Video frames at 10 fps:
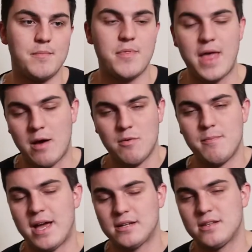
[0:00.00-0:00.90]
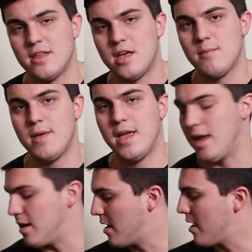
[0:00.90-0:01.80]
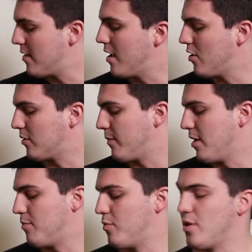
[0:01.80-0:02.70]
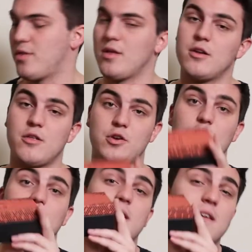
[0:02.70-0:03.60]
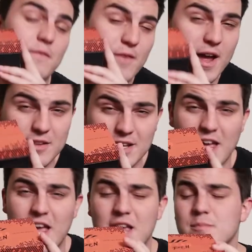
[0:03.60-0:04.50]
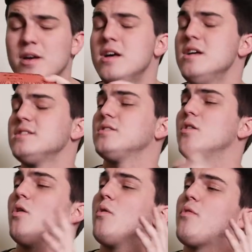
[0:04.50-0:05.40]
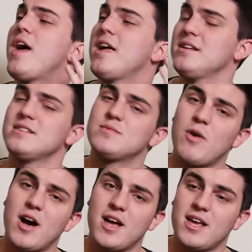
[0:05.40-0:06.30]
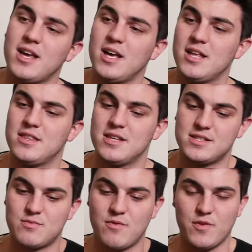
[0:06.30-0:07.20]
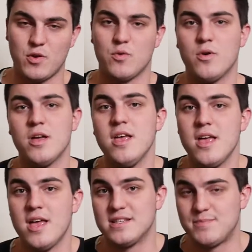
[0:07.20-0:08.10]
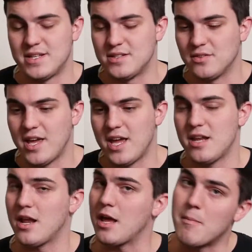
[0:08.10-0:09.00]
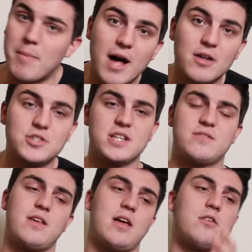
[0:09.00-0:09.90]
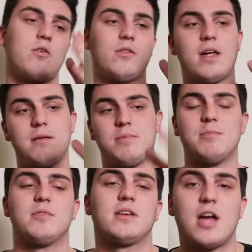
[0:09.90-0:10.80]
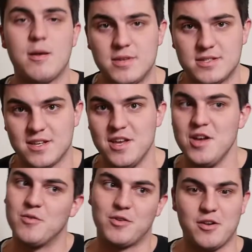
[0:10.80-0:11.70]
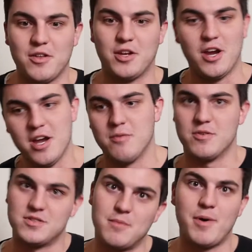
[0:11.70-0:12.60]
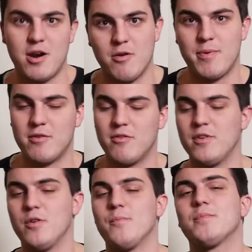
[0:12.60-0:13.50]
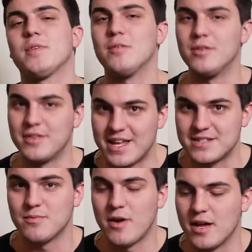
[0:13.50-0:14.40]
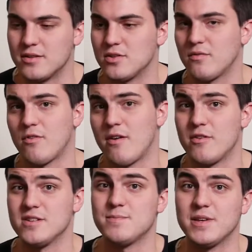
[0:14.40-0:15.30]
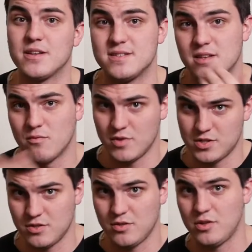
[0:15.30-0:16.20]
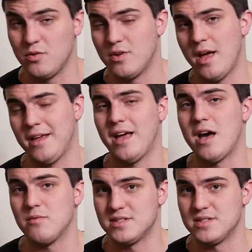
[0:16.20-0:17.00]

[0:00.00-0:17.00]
that one back to them, and they hooked me up with another unit. It finally came, so that is why this review has been delayed, and I apologize for that. I know a lot of people in the comments were kind of like, hey, where's the Pyro pen review? Well, that's why it took forever, is because the original unit I got was